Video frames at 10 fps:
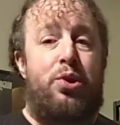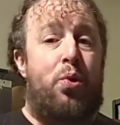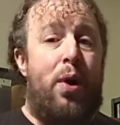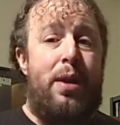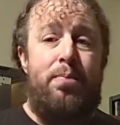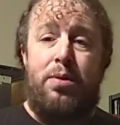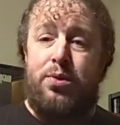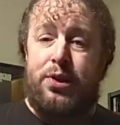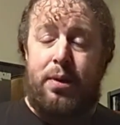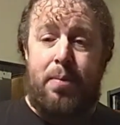great
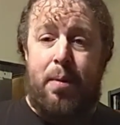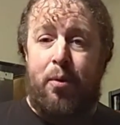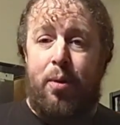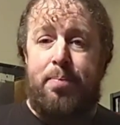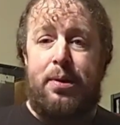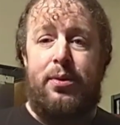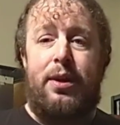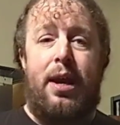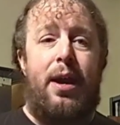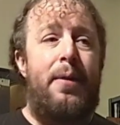music
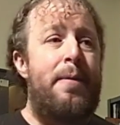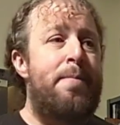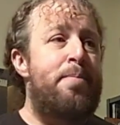memorabilia.